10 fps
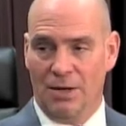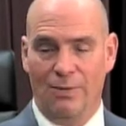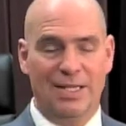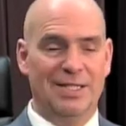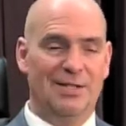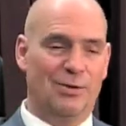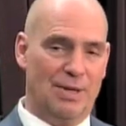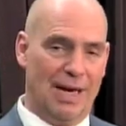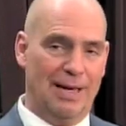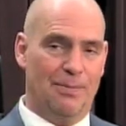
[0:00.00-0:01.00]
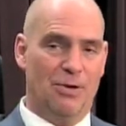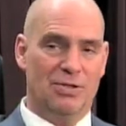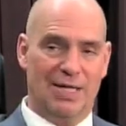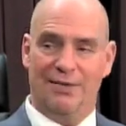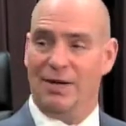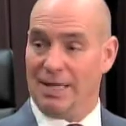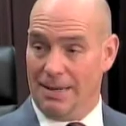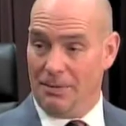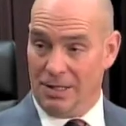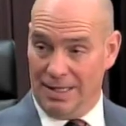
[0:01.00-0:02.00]
We deal with IPERS every
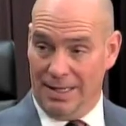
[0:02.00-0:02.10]
couple of